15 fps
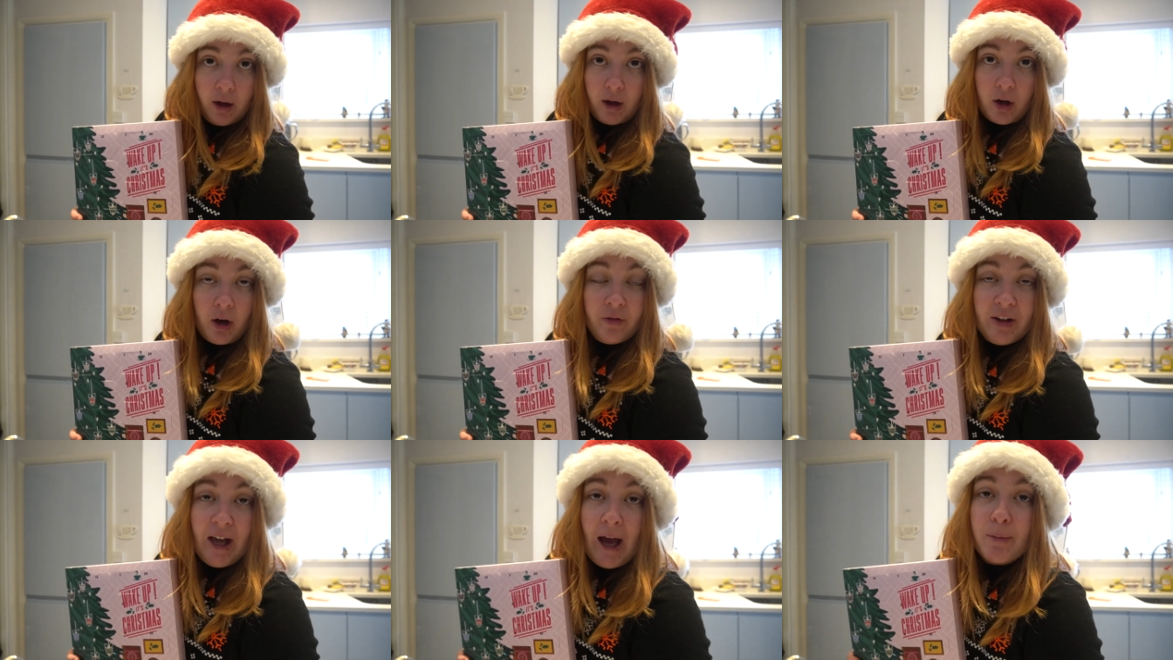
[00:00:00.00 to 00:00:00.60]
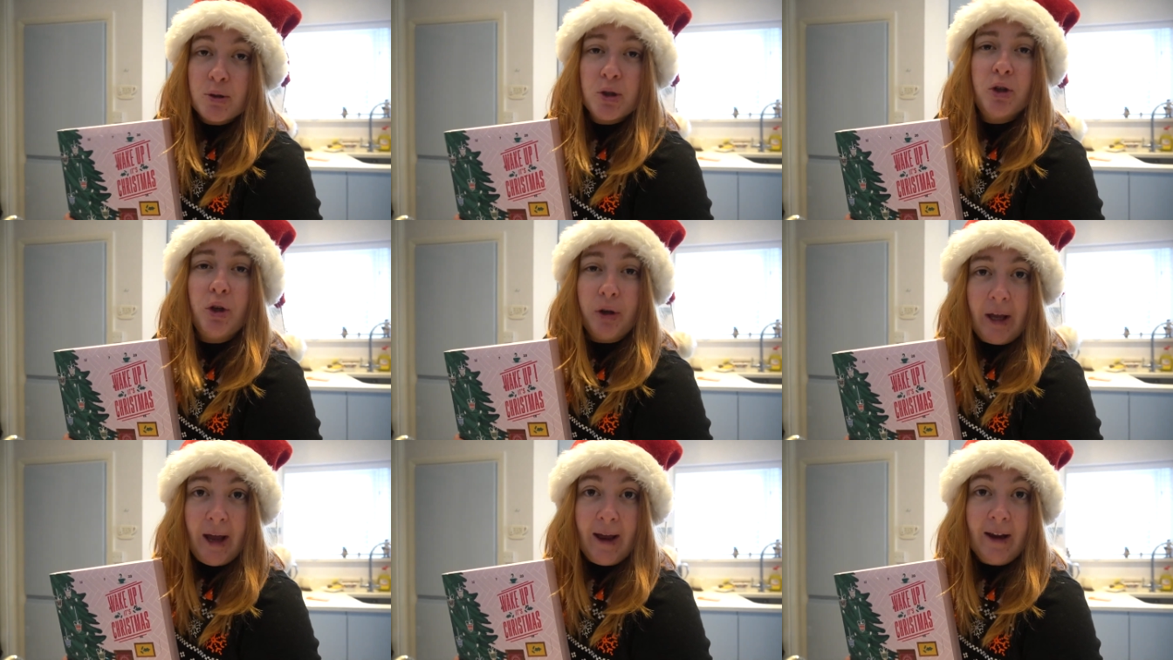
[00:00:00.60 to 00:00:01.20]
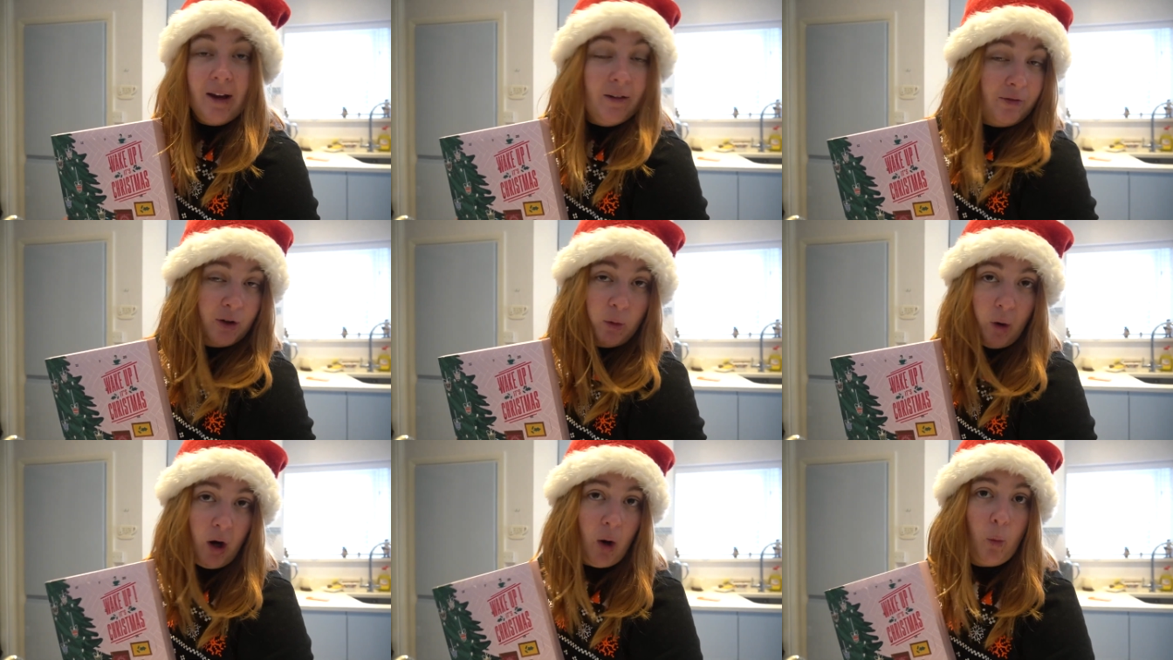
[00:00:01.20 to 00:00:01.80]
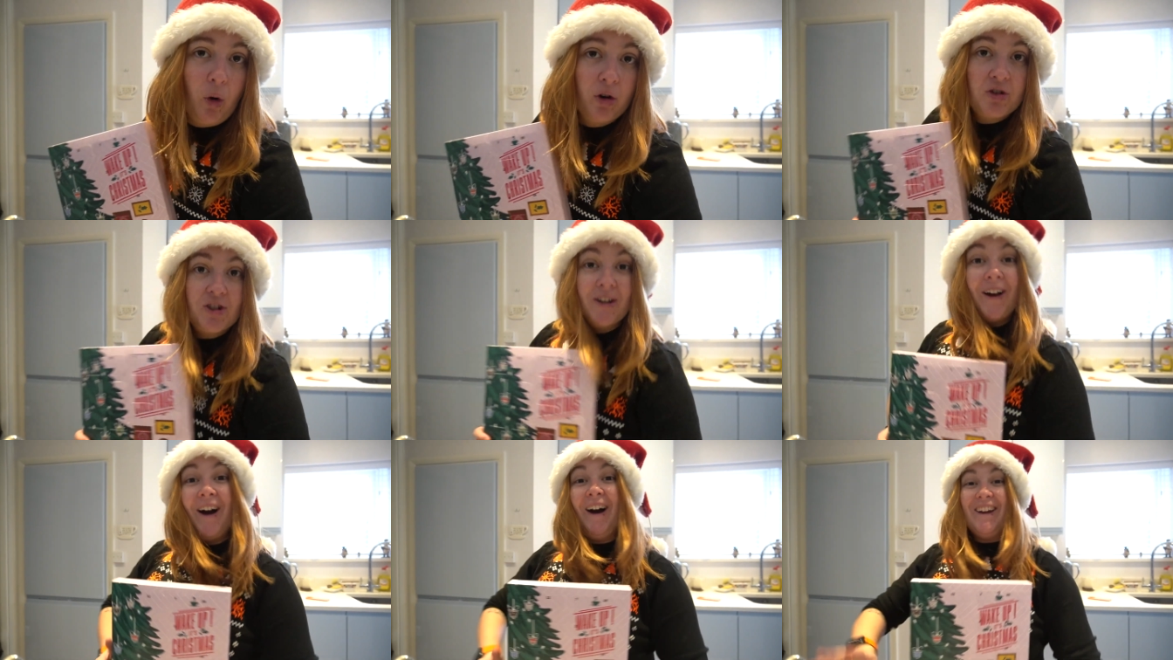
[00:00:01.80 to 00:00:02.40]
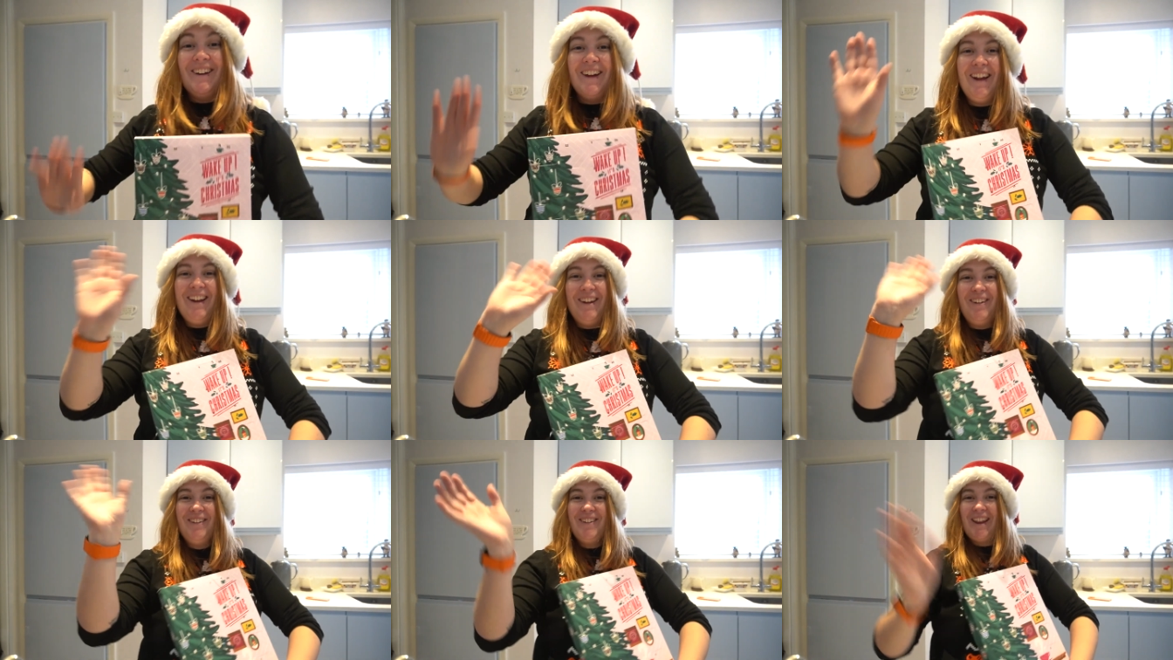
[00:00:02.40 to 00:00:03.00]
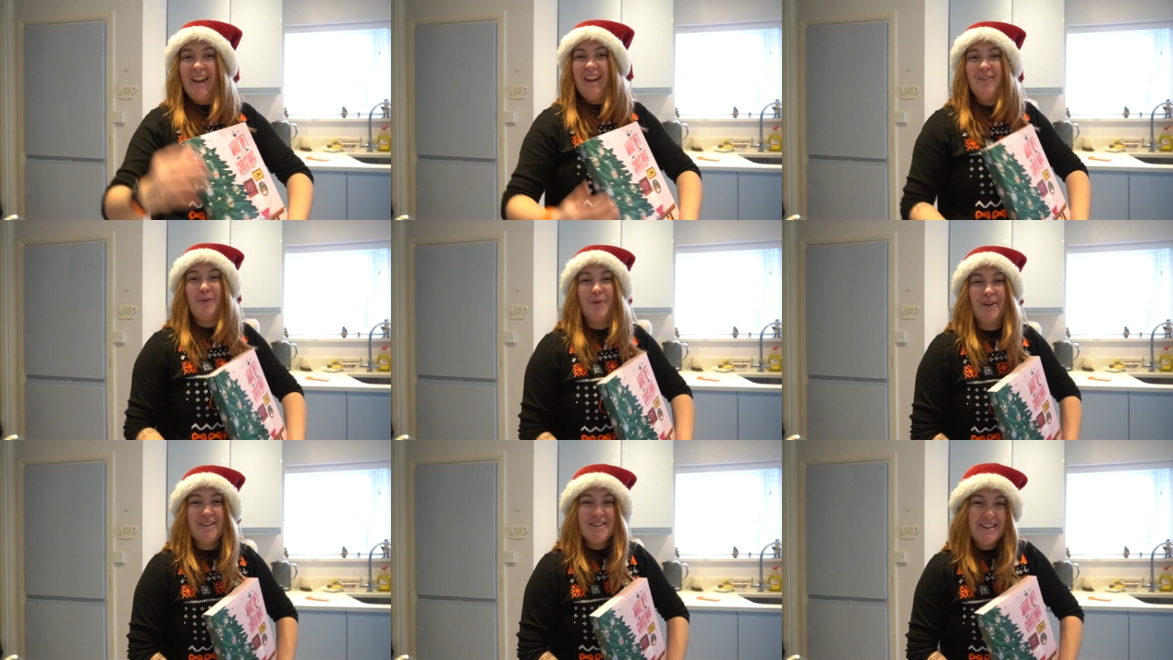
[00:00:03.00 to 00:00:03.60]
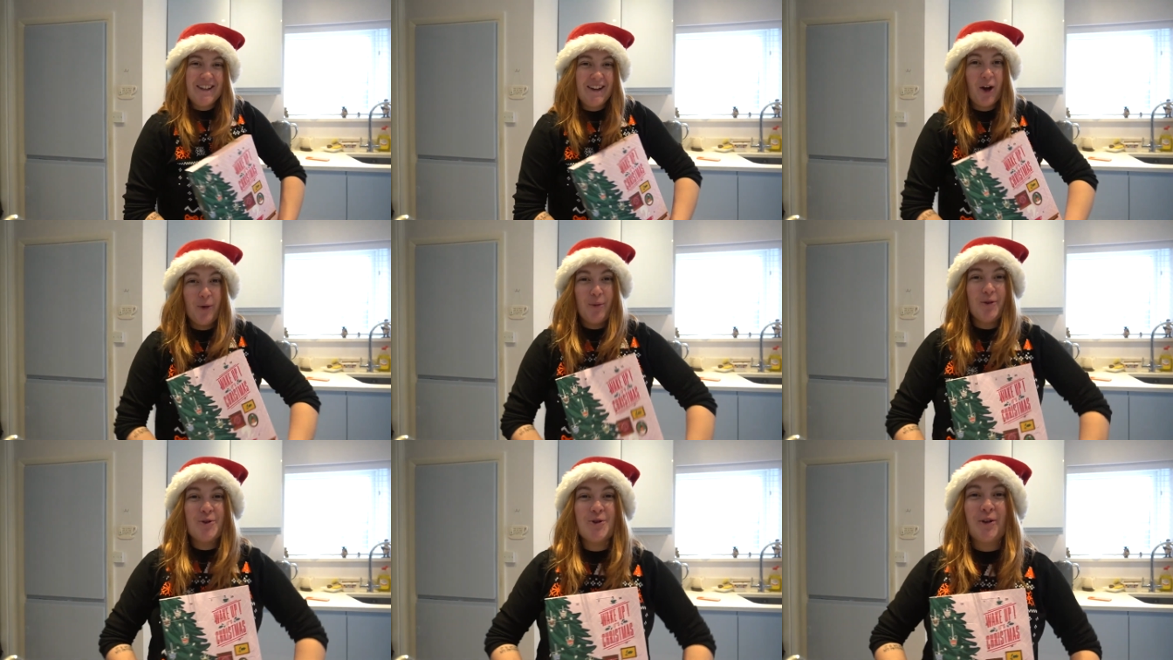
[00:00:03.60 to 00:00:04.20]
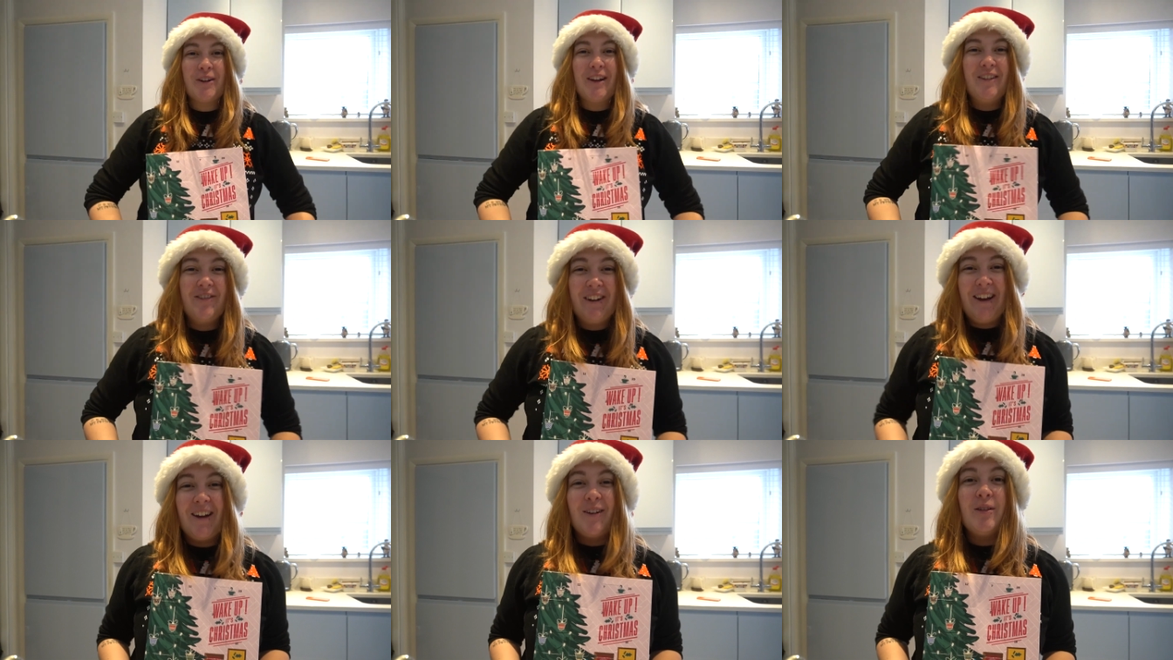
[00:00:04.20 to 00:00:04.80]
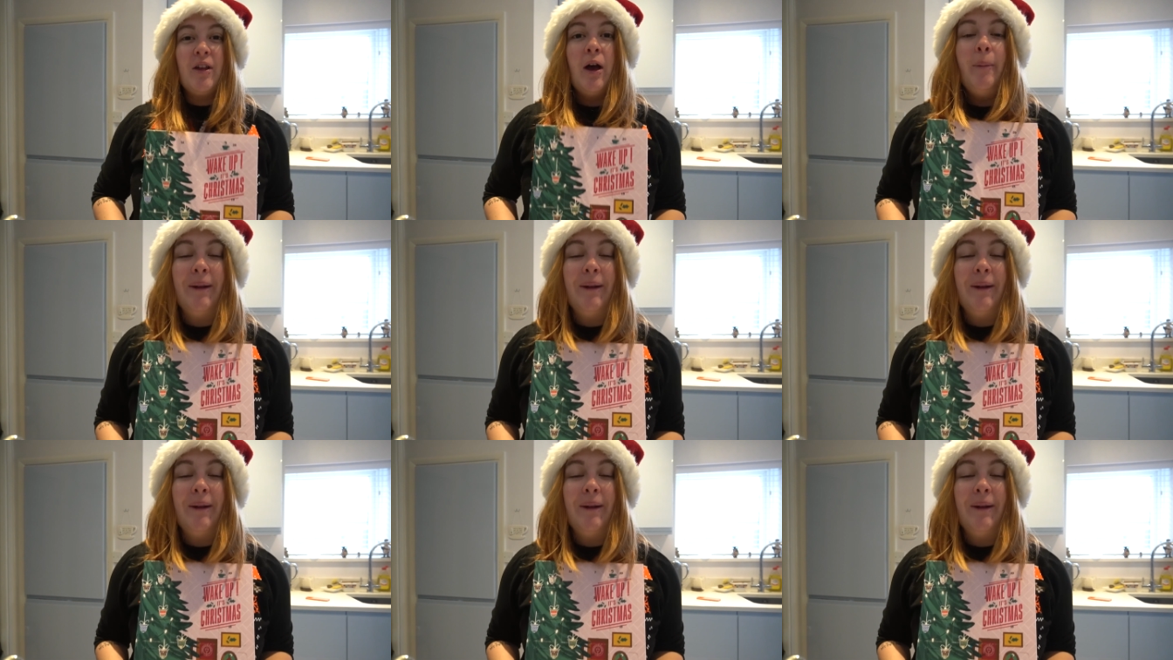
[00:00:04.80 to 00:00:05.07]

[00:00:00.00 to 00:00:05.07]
Coffee Capsule UK, if you are watching, hi, hello, thank you for watching. Hope you're enjoying these videos.